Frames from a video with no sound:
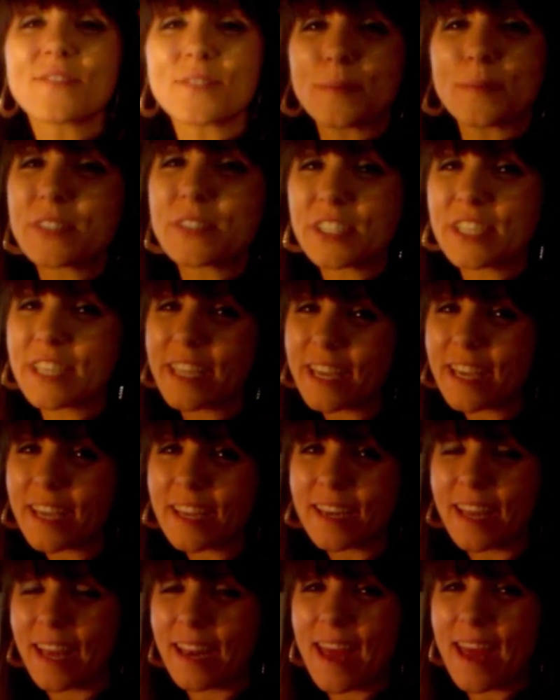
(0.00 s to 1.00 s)
from
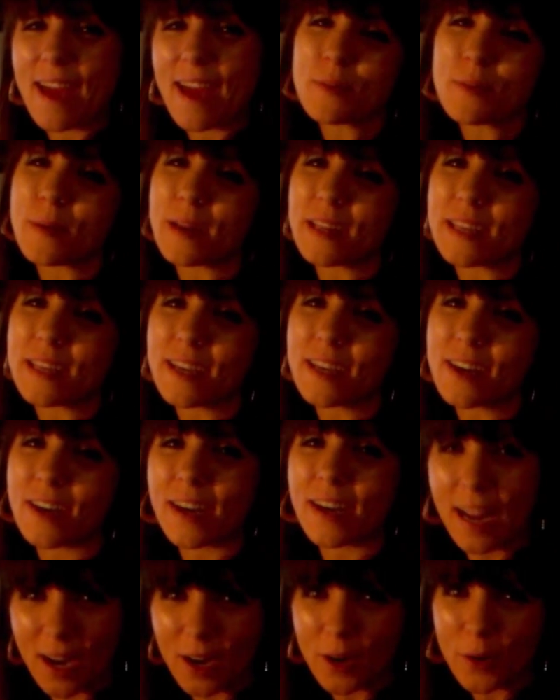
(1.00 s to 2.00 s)
Jeanine and everybody
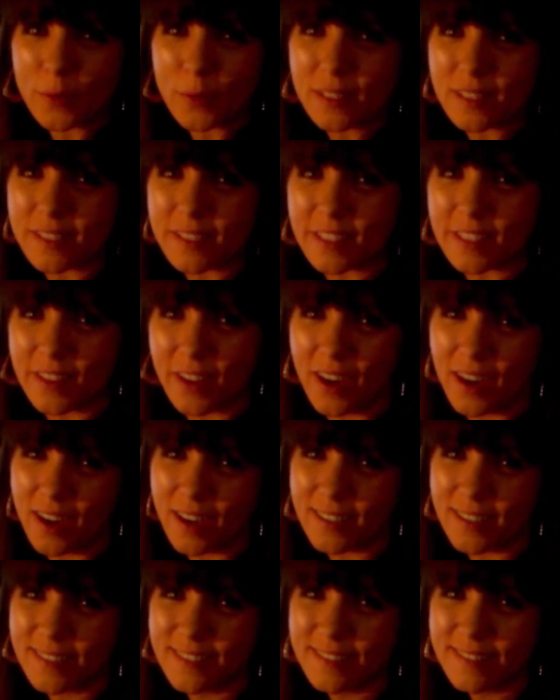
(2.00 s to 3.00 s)
here at Heroine
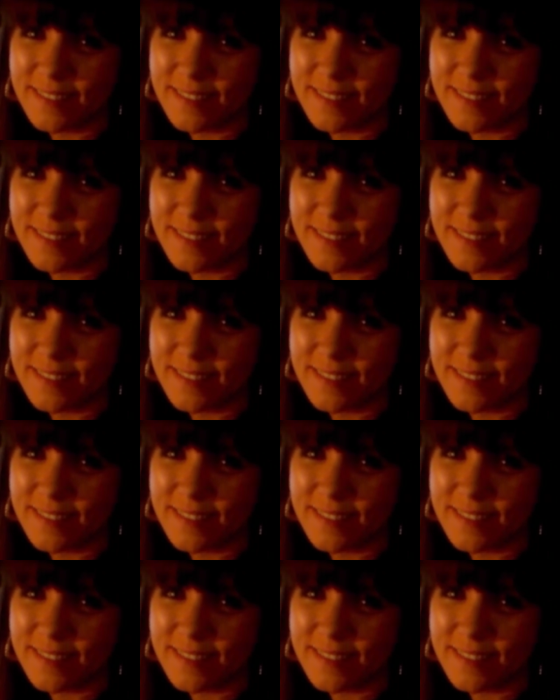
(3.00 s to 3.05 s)
Salon.